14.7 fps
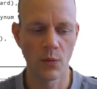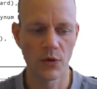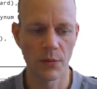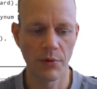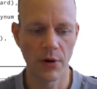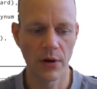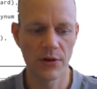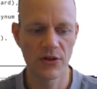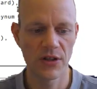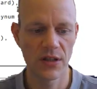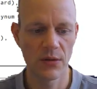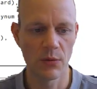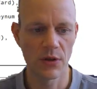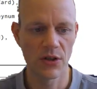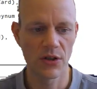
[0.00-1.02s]

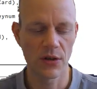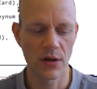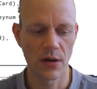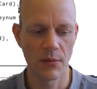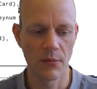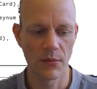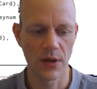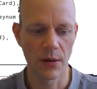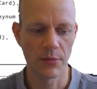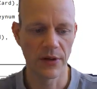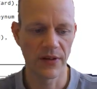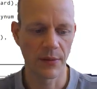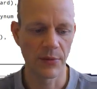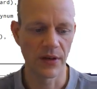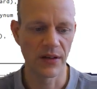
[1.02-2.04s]
topology, which builds
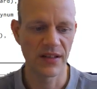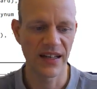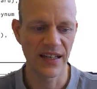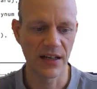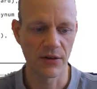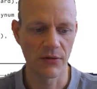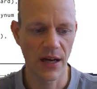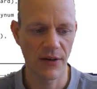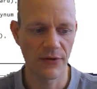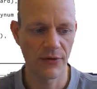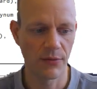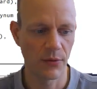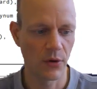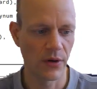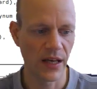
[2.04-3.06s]
up an entire graph
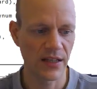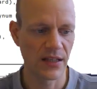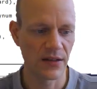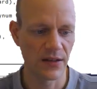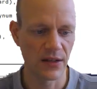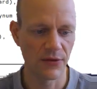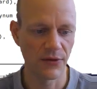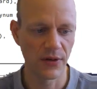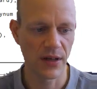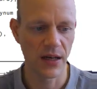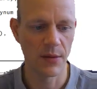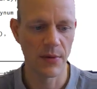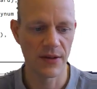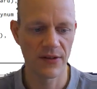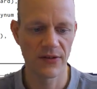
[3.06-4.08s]
connecting the different
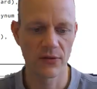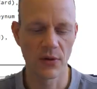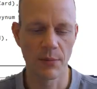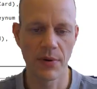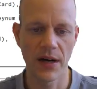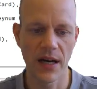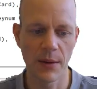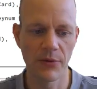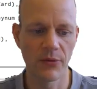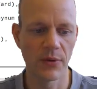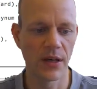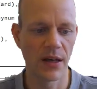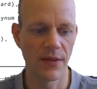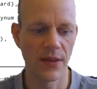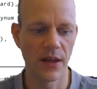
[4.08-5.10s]
elements to the pipes, we
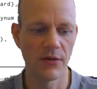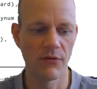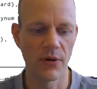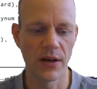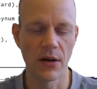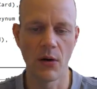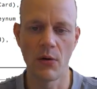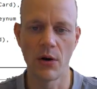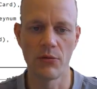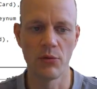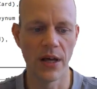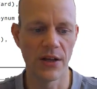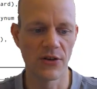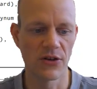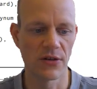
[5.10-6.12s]
can then run our
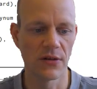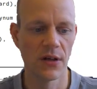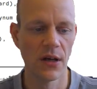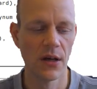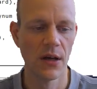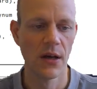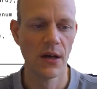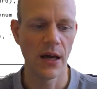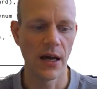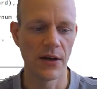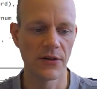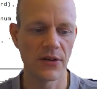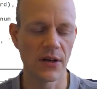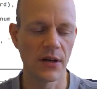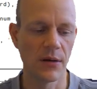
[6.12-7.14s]
rule engine
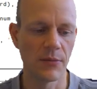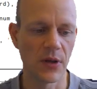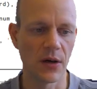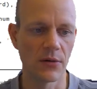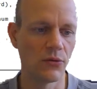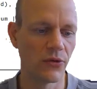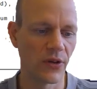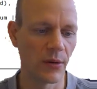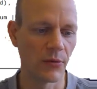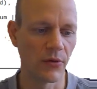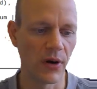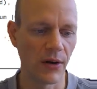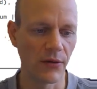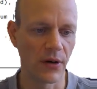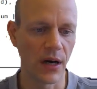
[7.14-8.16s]
and do some
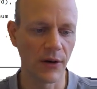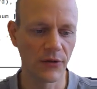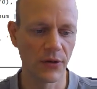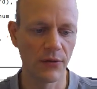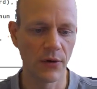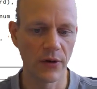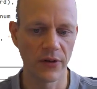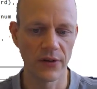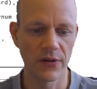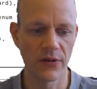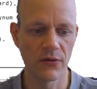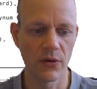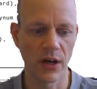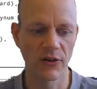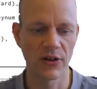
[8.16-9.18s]
graph traversals
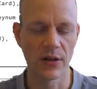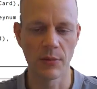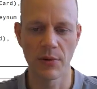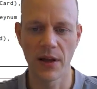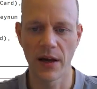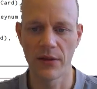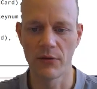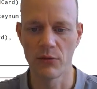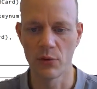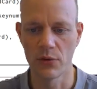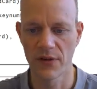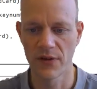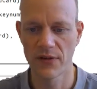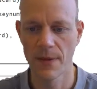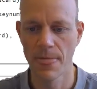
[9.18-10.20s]
to actually apply the
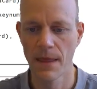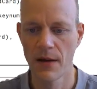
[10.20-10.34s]
rules.